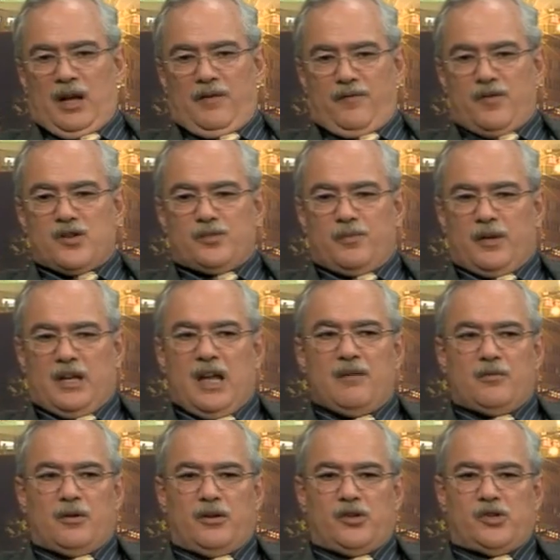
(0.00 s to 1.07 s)
I first
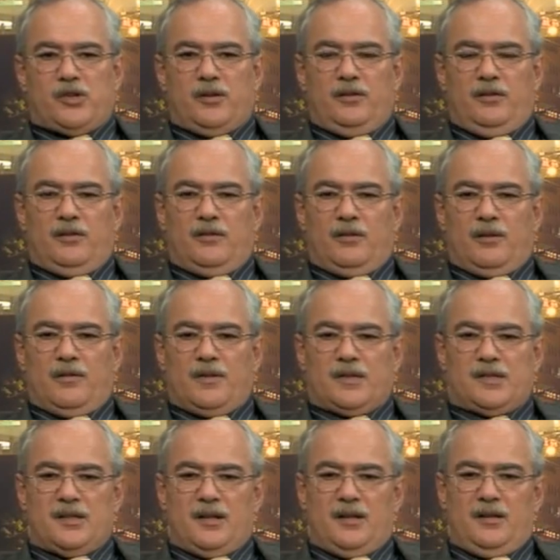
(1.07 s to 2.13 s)
became Christian, all of a
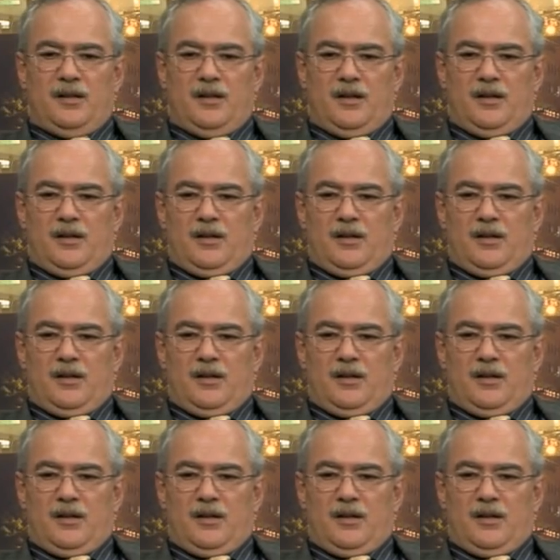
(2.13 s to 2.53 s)
sudden